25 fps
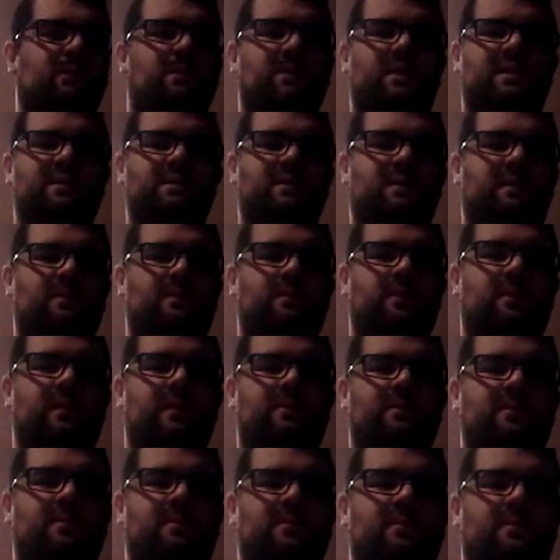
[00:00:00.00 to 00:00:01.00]
the best level
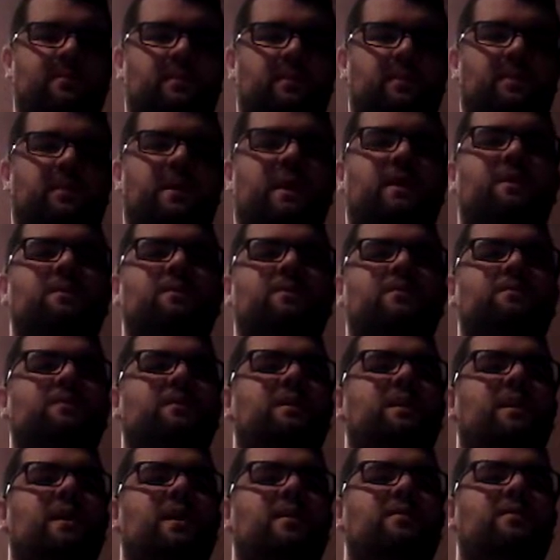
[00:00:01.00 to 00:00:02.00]
ever, the Battle of
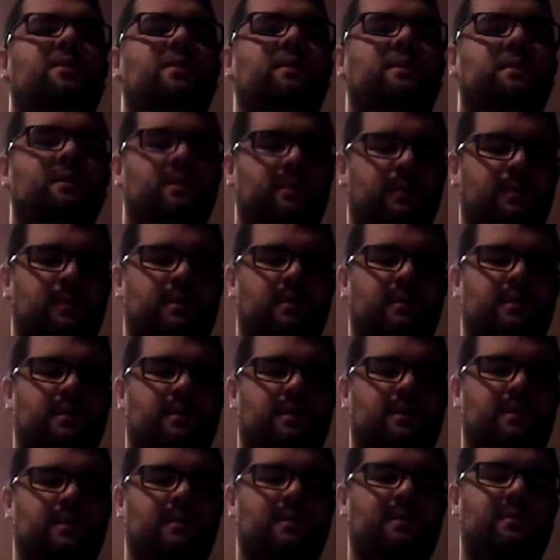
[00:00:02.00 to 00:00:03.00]
Yavin.
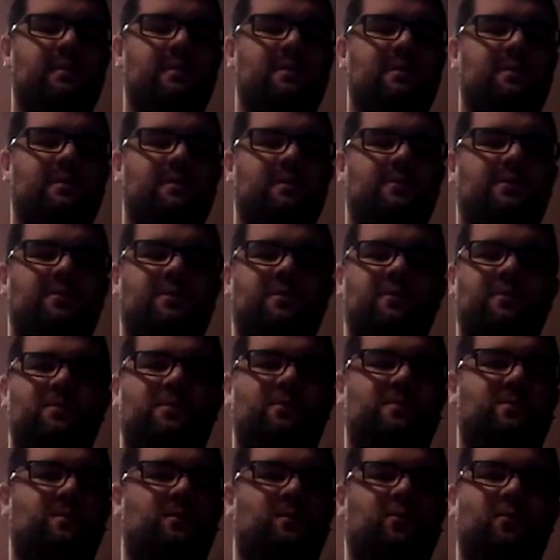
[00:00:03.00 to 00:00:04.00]
For
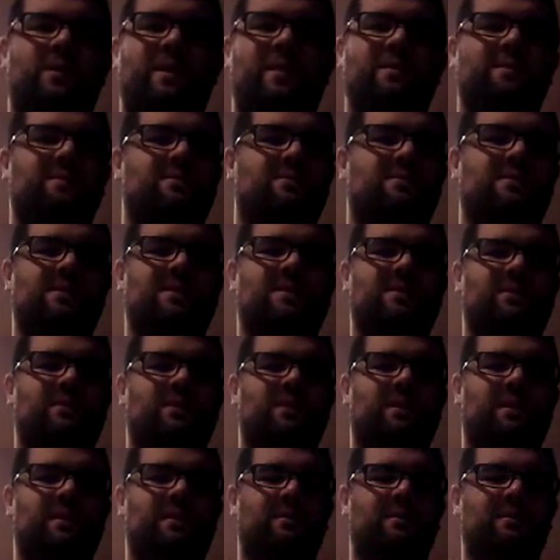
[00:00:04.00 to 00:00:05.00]
greatest
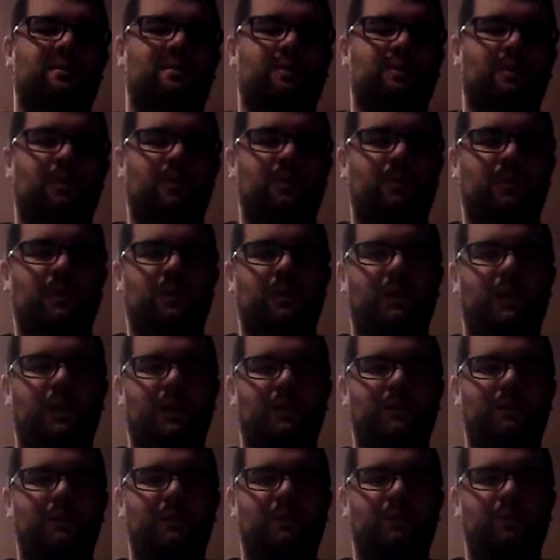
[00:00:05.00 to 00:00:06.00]
victory the Rebel
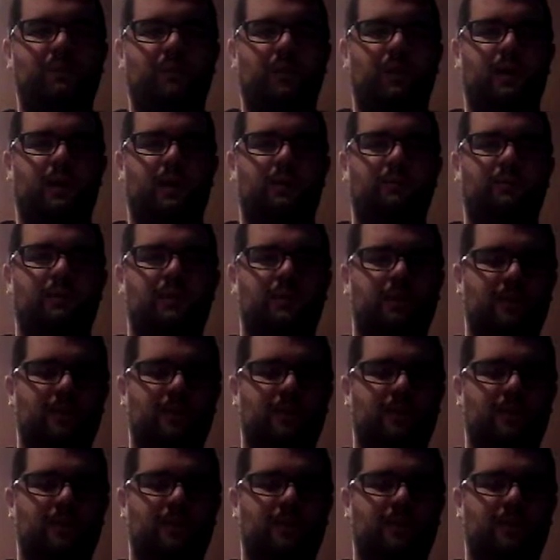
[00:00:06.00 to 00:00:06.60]
Alliance ever had.